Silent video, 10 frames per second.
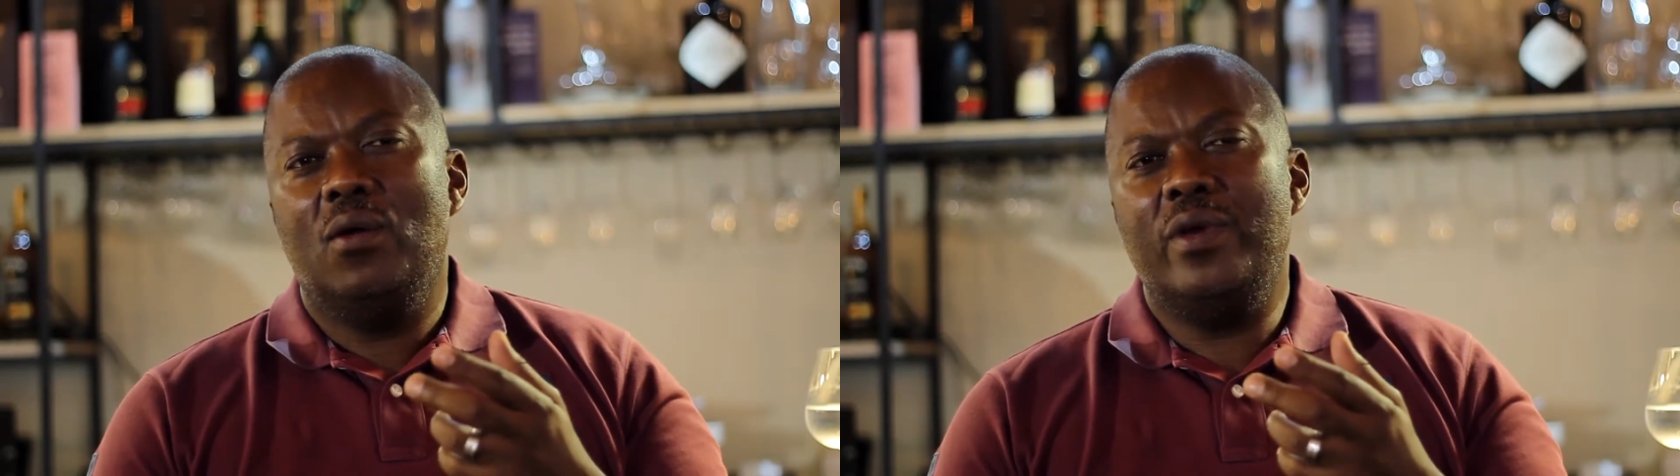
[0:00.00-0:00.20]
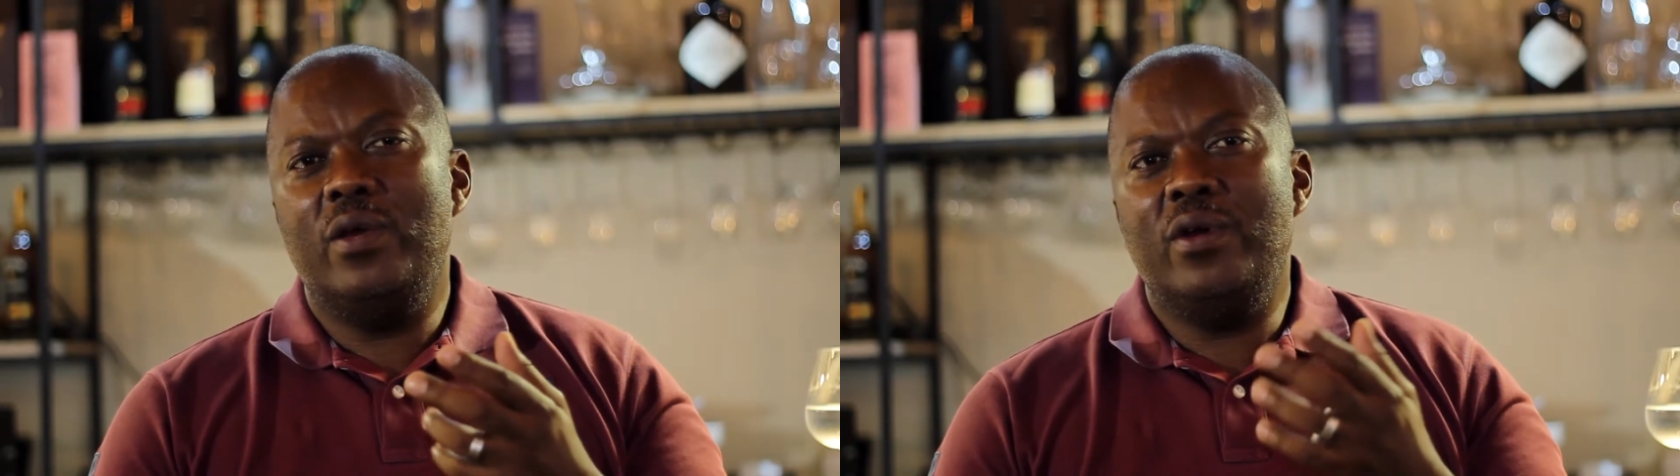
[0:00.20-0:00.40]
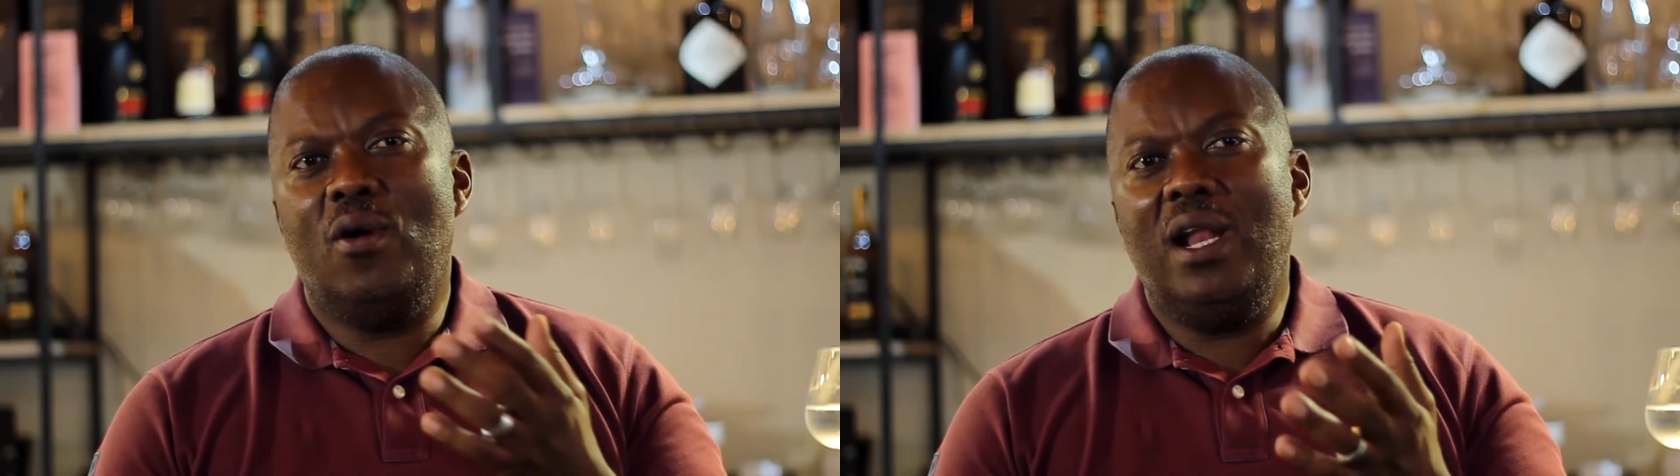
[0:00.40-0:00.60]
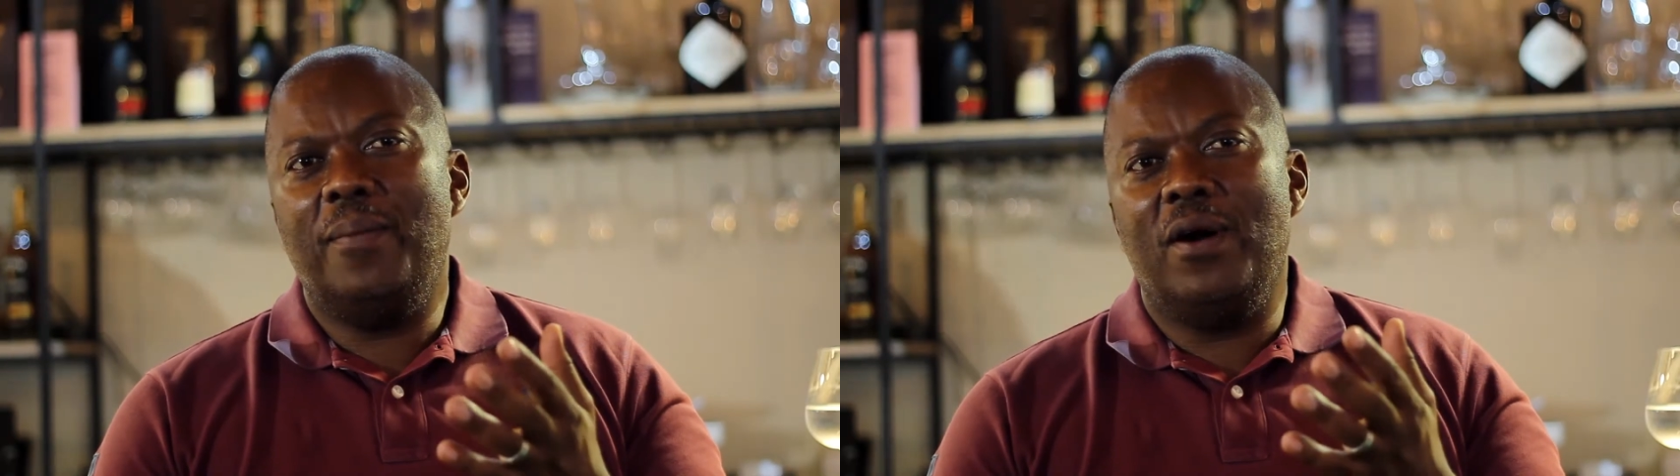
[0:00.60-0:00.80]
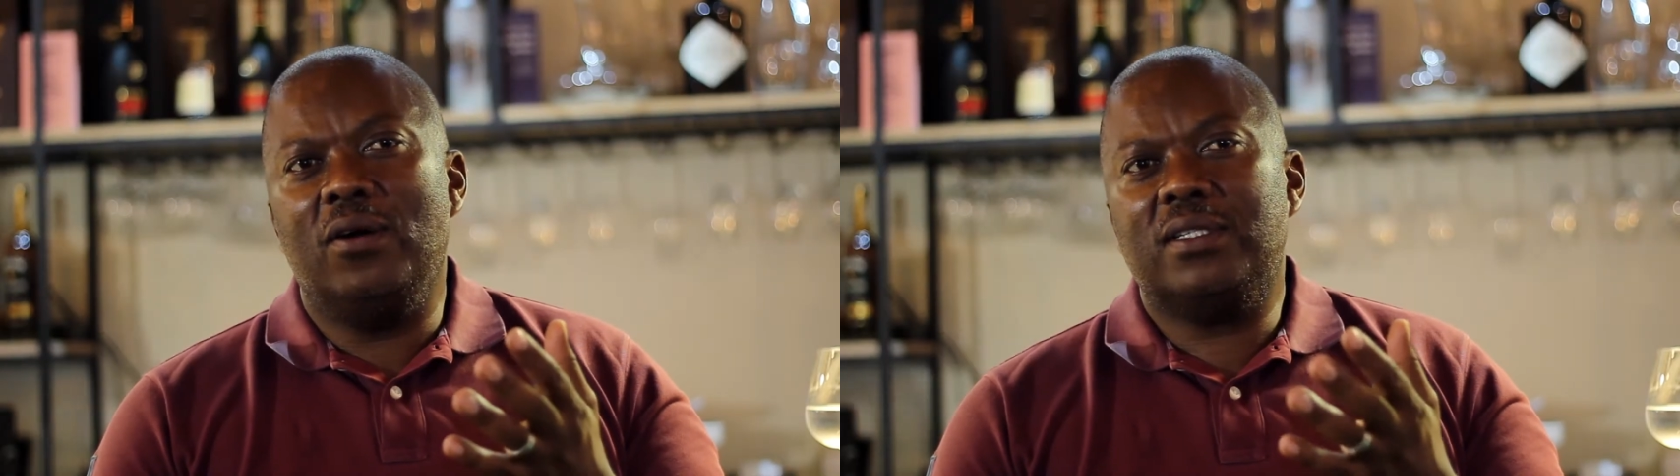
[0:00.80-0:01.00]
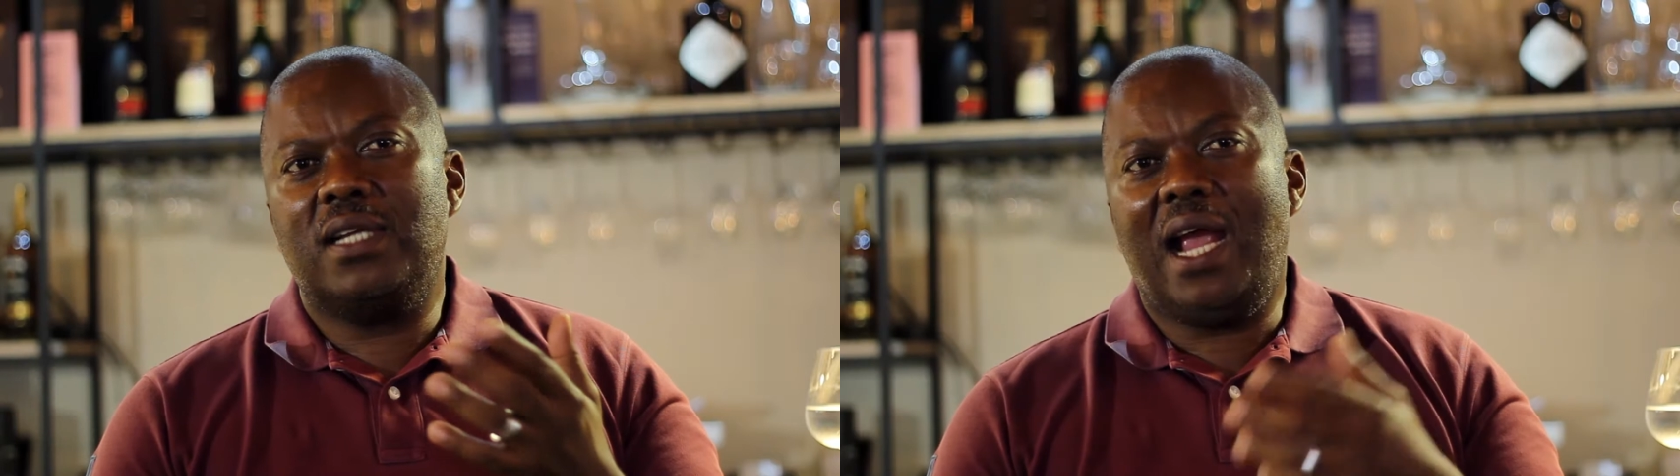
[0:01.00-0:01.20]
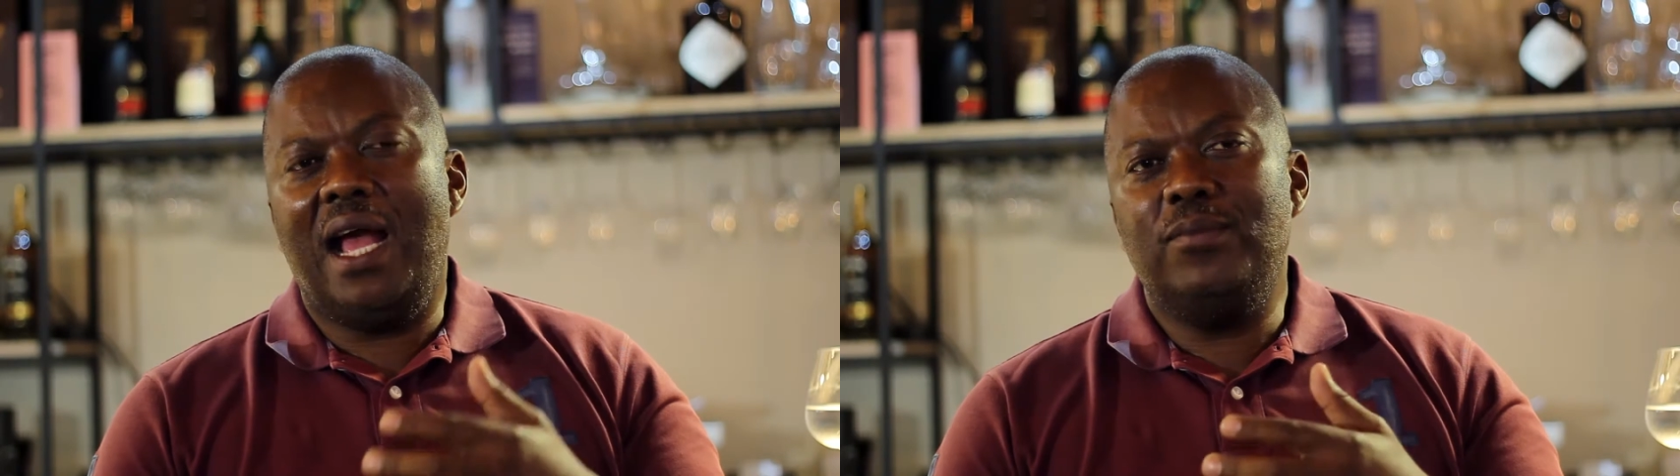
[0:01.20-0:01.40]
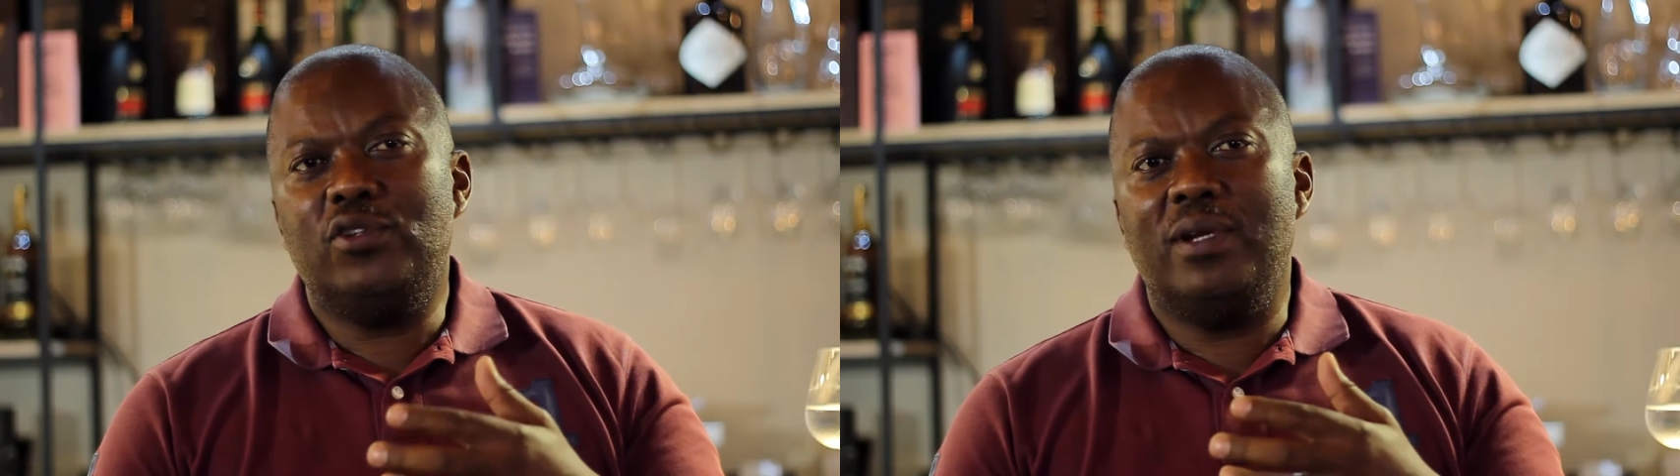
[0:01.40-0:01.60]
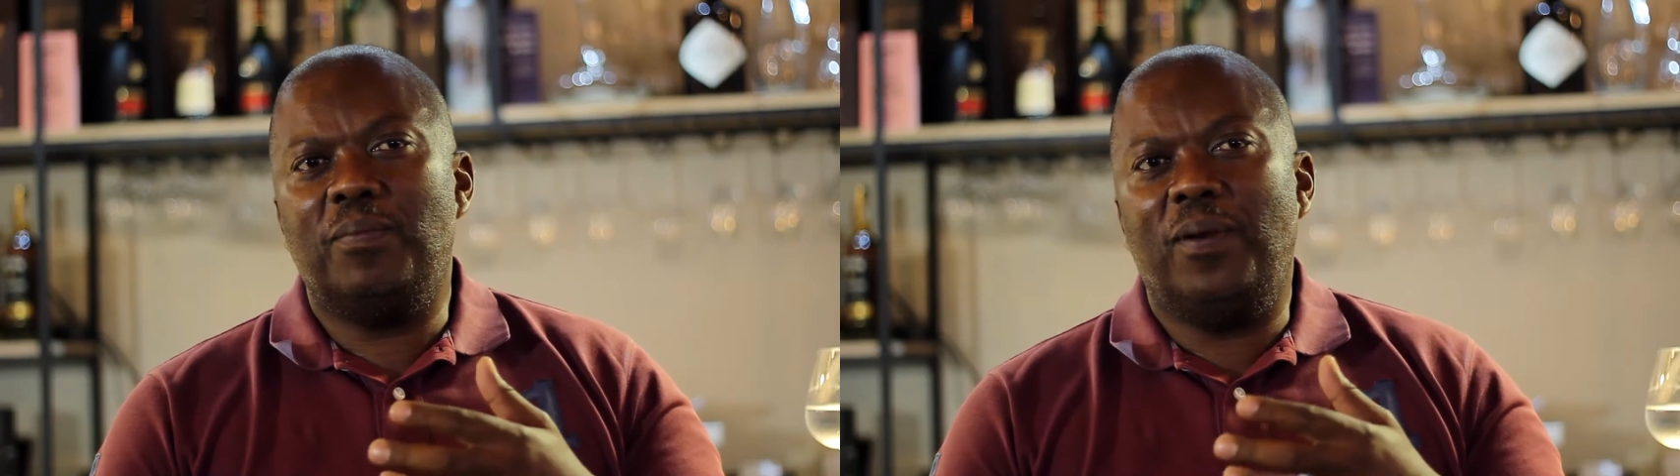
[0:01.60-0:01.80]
We, we're all about come to a